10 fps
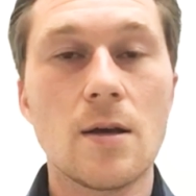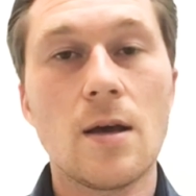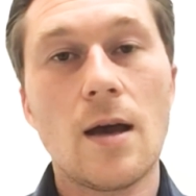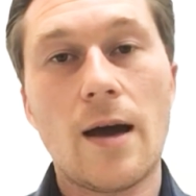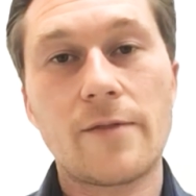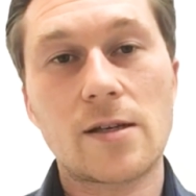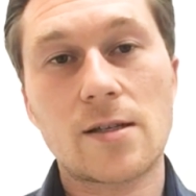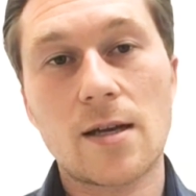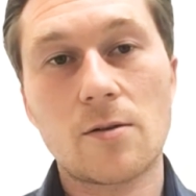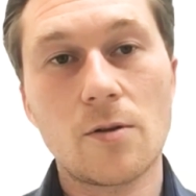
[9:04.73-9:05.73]
Having
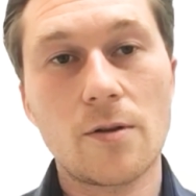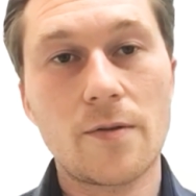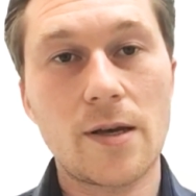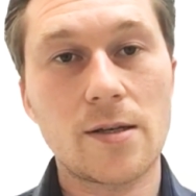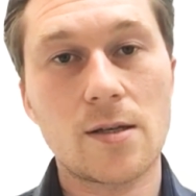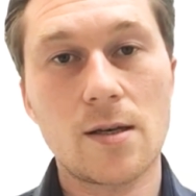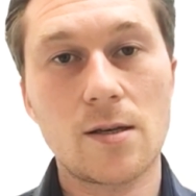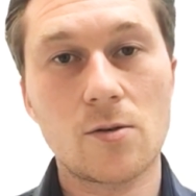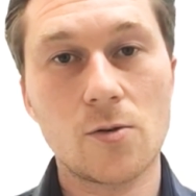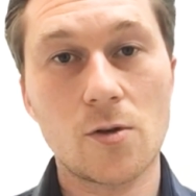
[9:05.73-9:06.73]
said all of this, it's
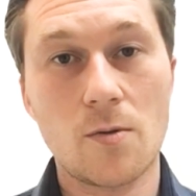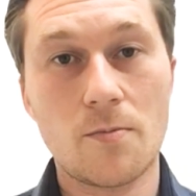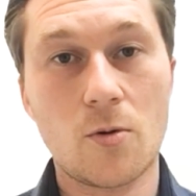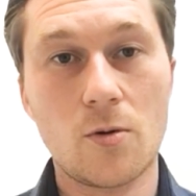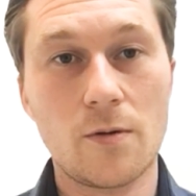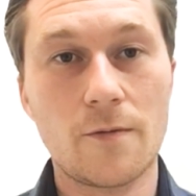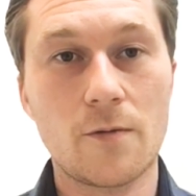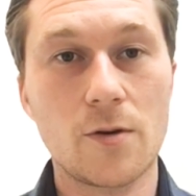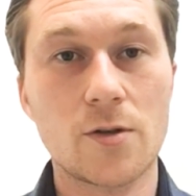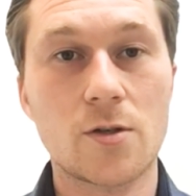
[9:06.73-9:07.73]
also important for
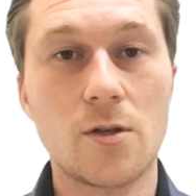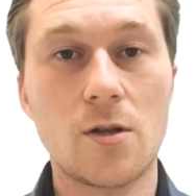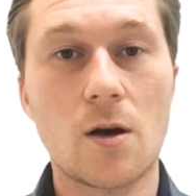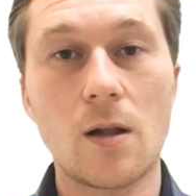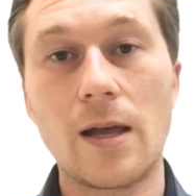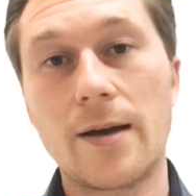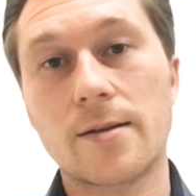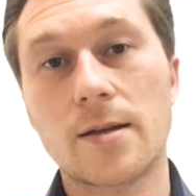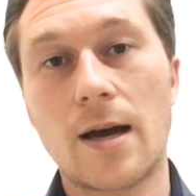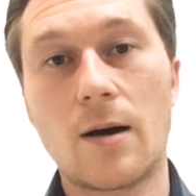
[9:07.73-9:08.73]
us to not
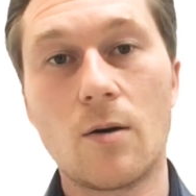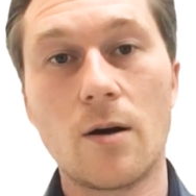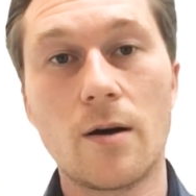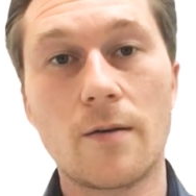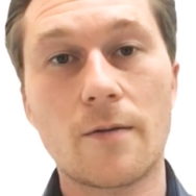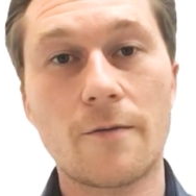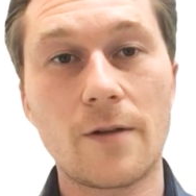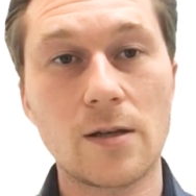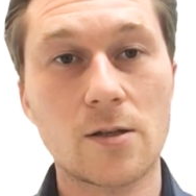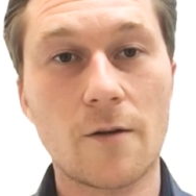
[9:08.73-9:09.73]
let our
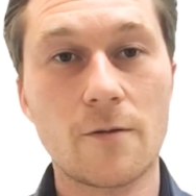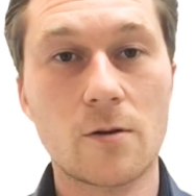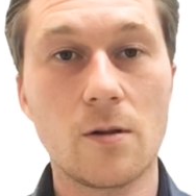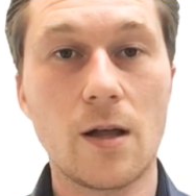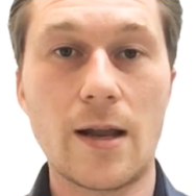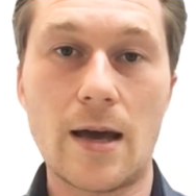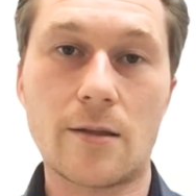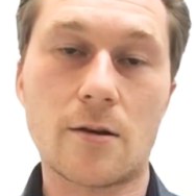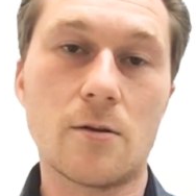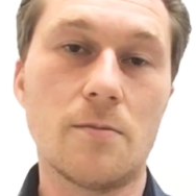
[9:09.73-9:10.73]
philosophical and
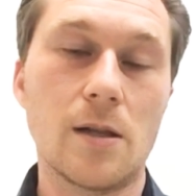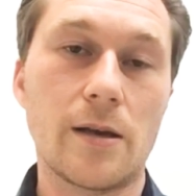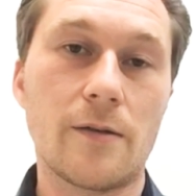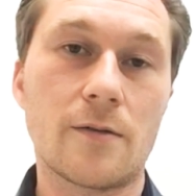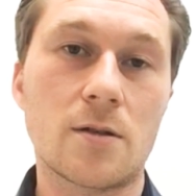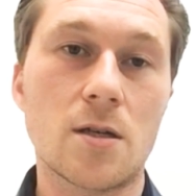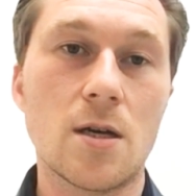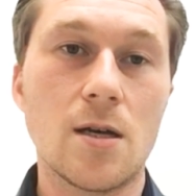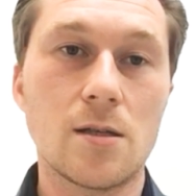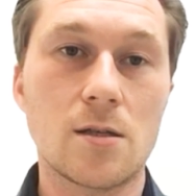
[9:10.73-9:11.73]
ethical beliefs
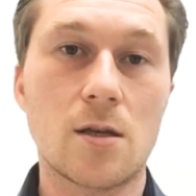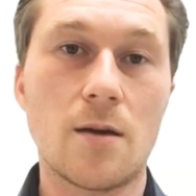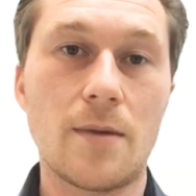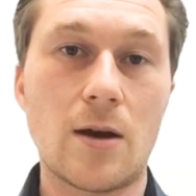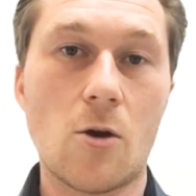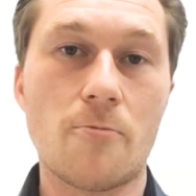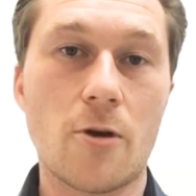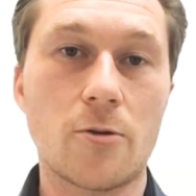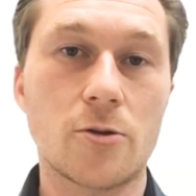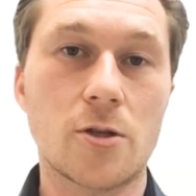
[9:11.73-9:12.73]
determine our
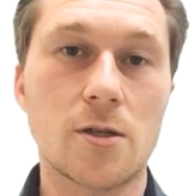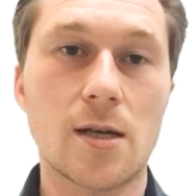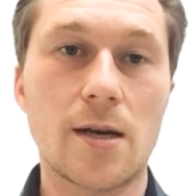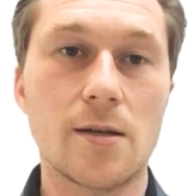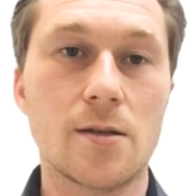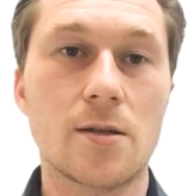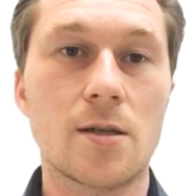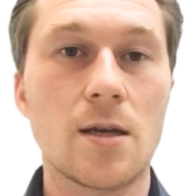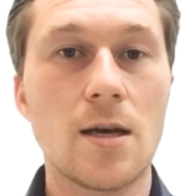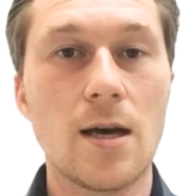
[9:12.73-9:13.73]
approach to science
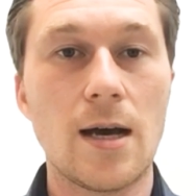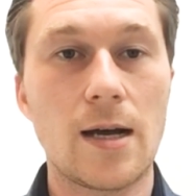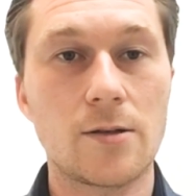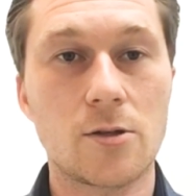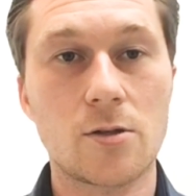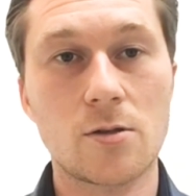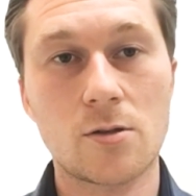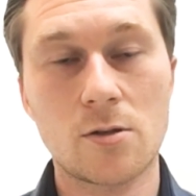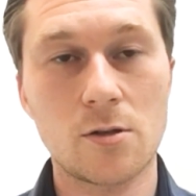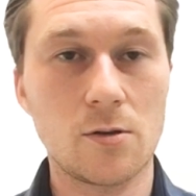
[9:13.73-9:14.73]
and
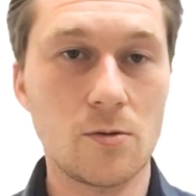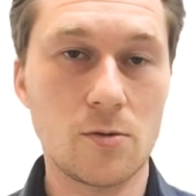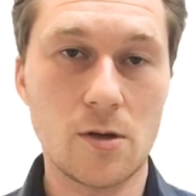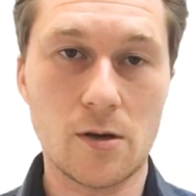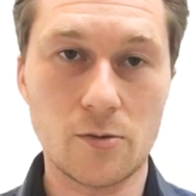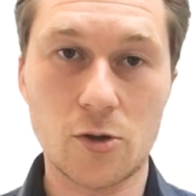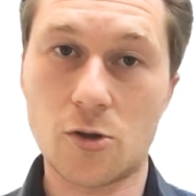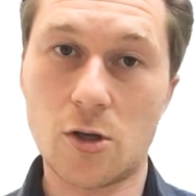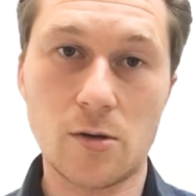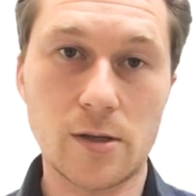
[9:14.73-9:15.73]
to, just
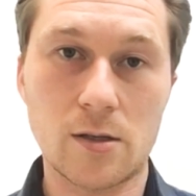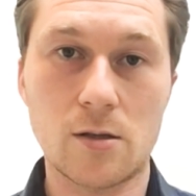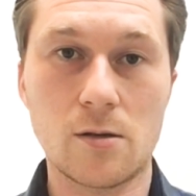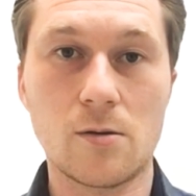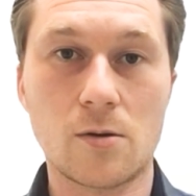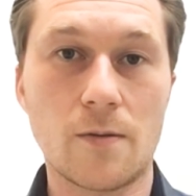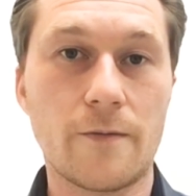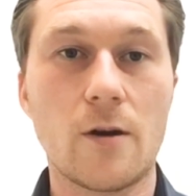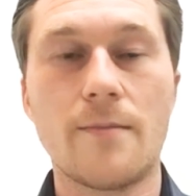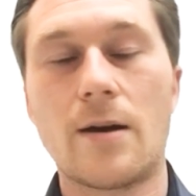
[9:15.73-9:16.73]
use it to
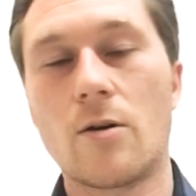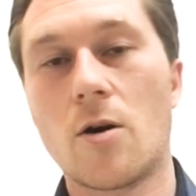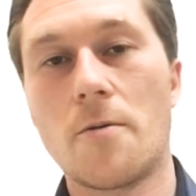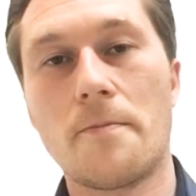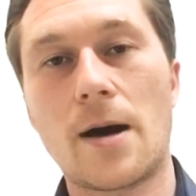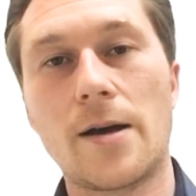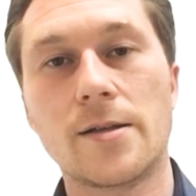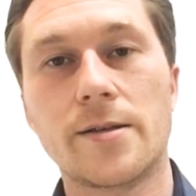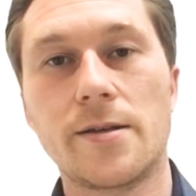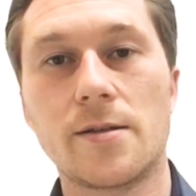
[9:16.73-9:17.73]
confirm our own
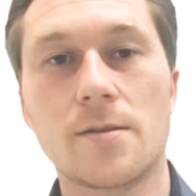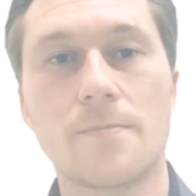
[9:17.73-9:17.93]
biases.